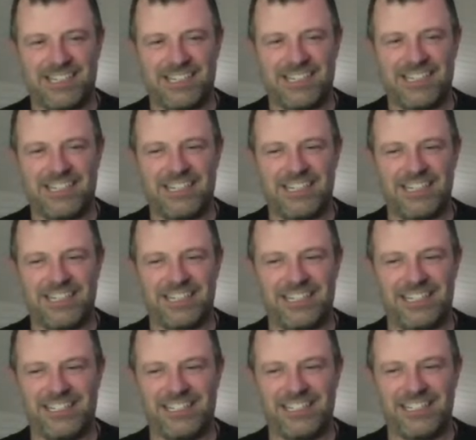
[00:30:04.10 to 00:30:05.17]

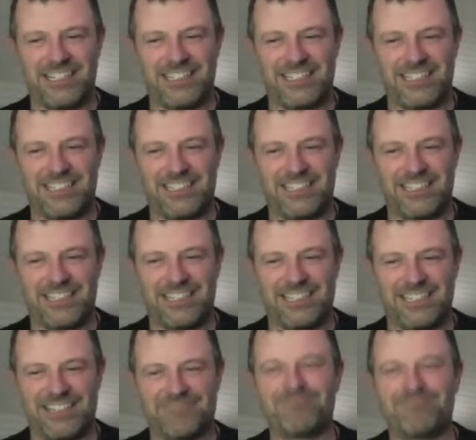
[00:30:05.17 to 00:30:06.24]

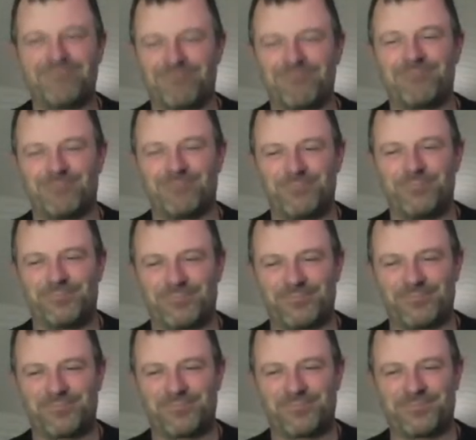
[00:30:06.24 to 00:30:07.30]

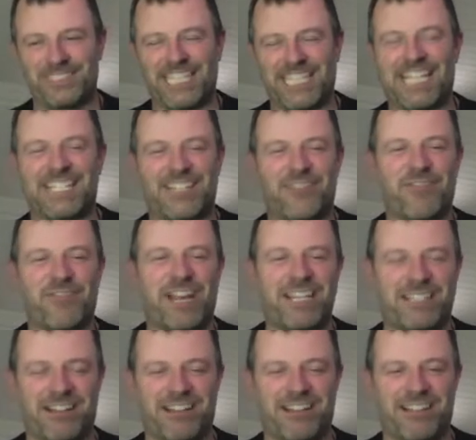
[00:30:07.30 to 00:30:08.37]

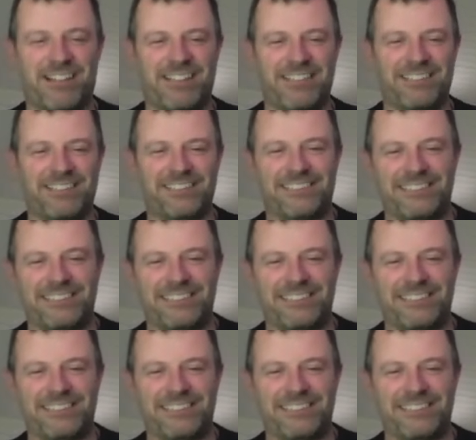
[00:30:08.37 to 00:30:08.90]
[no speech]